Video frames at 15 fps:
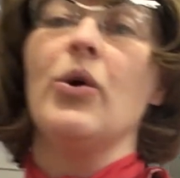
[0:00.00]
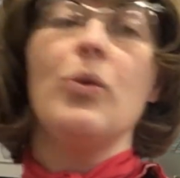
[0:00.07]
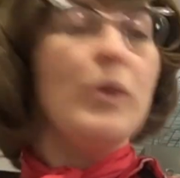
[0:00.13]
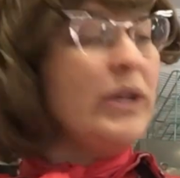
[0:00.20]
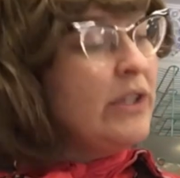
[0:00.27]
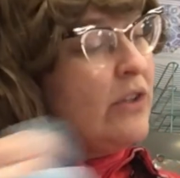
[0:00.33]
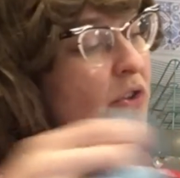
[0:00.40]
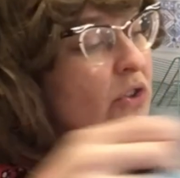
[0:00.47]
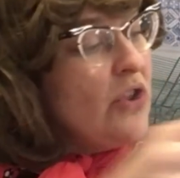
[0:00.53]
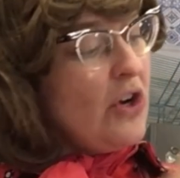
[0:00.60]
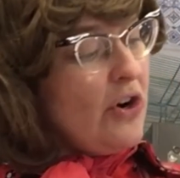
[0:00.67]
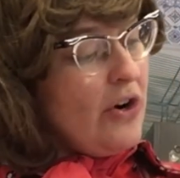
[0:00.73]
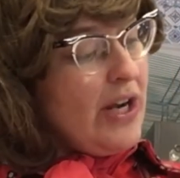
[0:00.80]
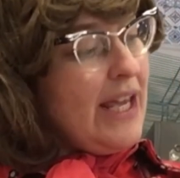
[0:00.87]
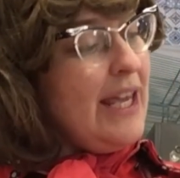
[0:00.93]
was
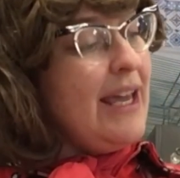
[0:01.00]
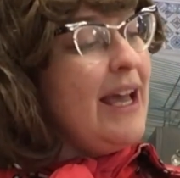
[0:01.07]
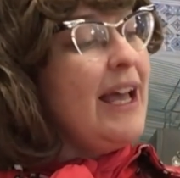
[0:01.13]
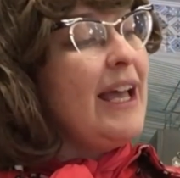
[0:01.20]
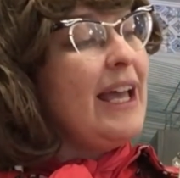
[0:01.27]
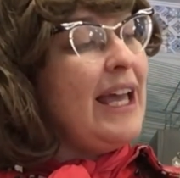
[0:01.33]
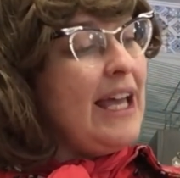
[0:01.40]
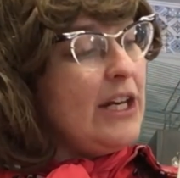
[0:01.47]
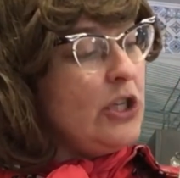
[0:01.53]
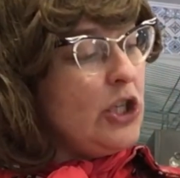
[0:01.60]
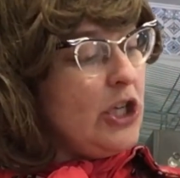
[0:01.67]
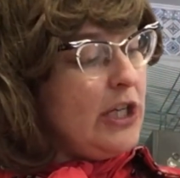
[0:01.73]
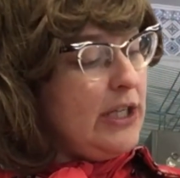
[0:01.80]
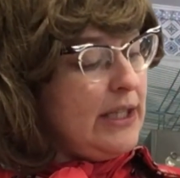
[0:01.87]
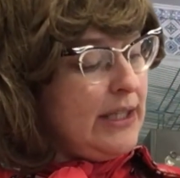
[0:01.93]
30
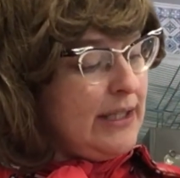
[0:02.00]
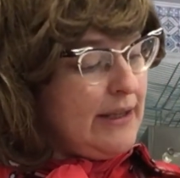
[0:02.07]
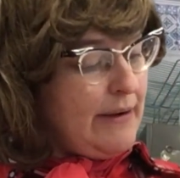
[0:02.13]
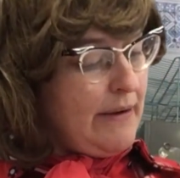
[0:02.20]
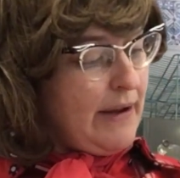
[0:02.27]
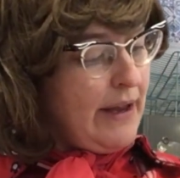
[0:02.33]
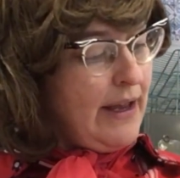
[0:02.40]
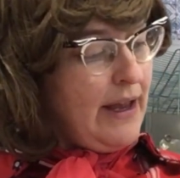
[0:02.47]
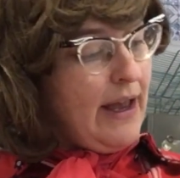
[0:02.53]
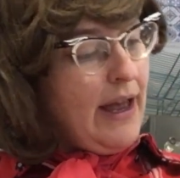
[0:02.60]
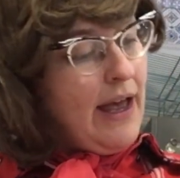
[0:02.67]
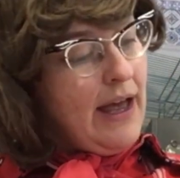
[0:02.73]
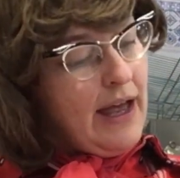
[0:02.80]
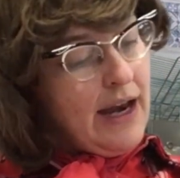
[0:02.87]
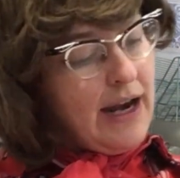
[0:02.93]
inches.
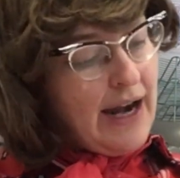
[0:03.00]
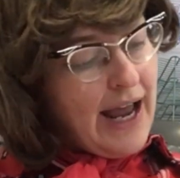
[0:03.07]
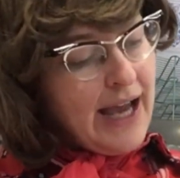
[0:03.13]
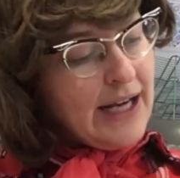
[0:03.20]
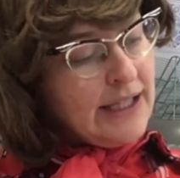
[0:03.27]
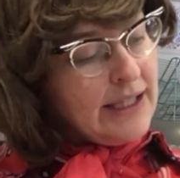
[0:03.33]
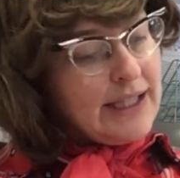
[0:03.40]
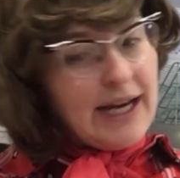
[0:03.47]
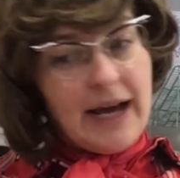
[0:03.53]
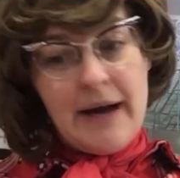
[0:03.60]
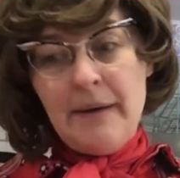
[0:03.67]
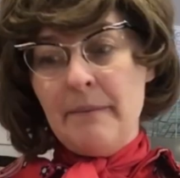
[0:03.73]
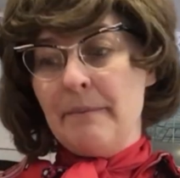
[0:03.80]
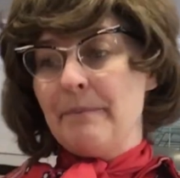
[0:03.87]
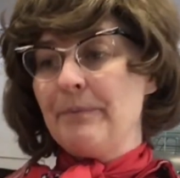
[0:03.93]
Next
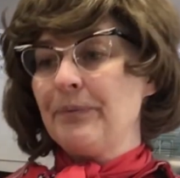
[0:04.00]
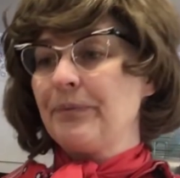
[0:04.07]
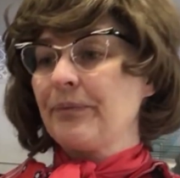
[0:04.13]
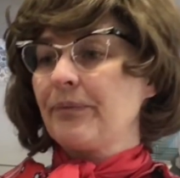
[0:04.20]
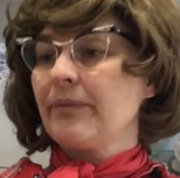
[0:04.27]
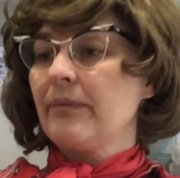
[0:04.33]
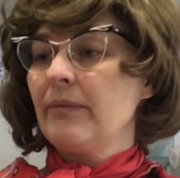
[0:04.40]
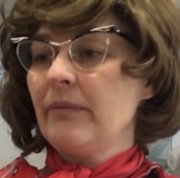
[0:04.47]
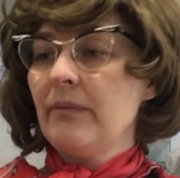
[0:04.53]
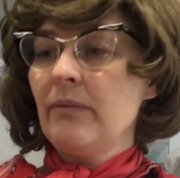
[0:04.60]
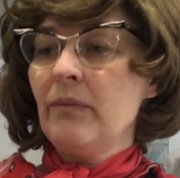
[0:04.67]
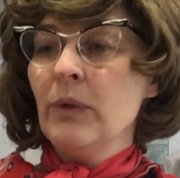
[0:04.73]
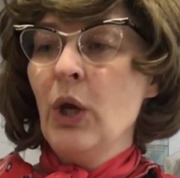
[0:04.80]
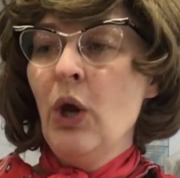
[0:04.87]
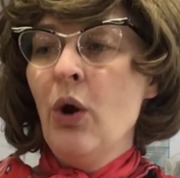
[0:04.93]
up,
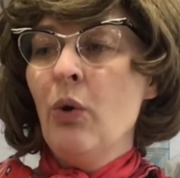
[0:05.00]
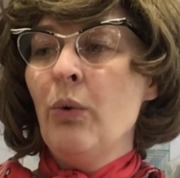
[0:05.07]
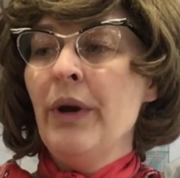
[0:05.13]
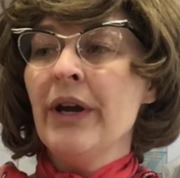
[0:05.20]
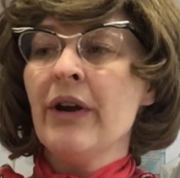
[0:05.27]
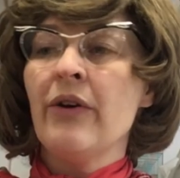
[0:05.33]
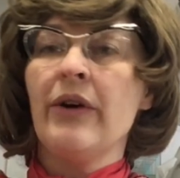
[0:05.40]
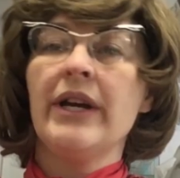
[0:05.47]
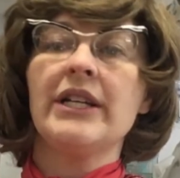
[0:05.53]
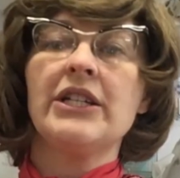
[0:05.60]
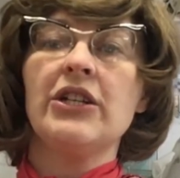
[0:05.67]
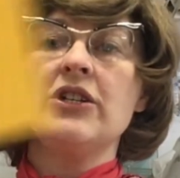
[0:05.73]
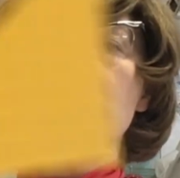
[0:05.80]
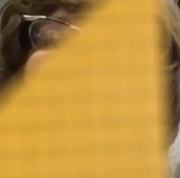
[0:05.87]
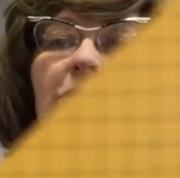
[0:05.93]
we're going to
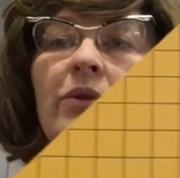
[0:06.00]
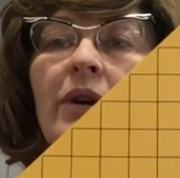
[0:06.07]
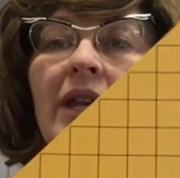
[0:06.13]
do